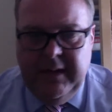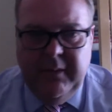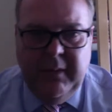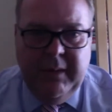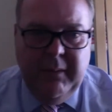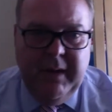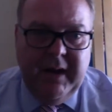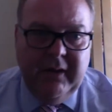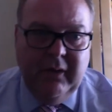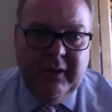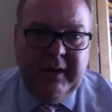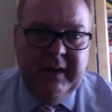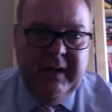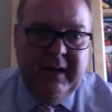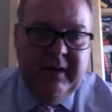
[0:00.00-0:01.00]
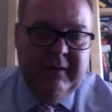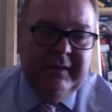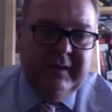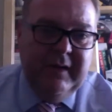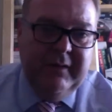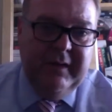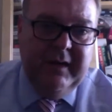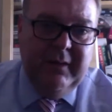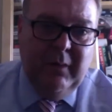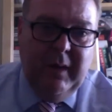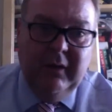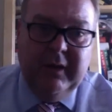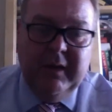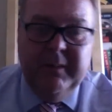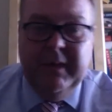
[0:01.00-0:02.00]
obviously having a
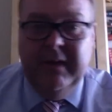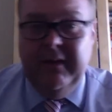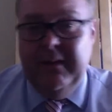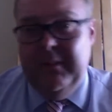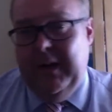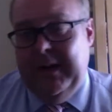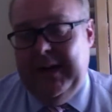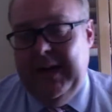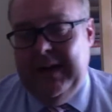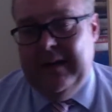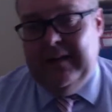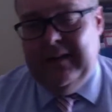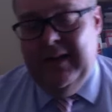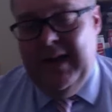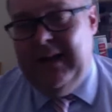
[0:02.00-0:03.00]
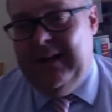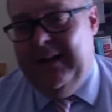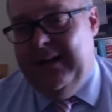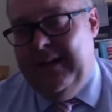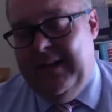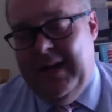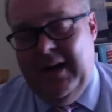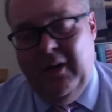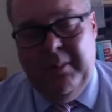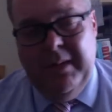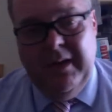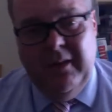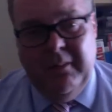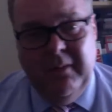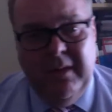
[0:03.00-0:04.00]
welcome meeting, but again, it's likely that that will
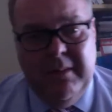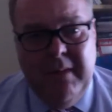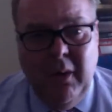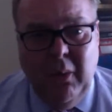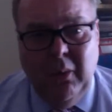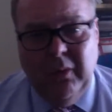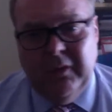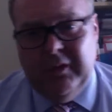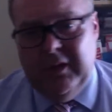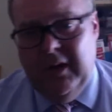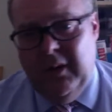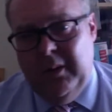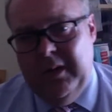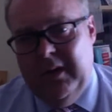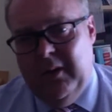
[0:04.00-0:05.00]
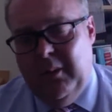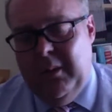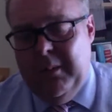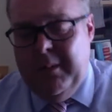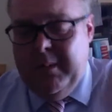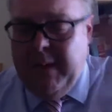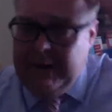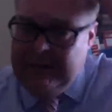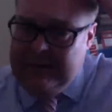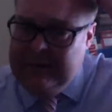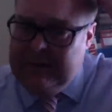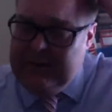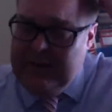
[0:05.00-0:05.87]
be a remote. So, you know, we'll be back to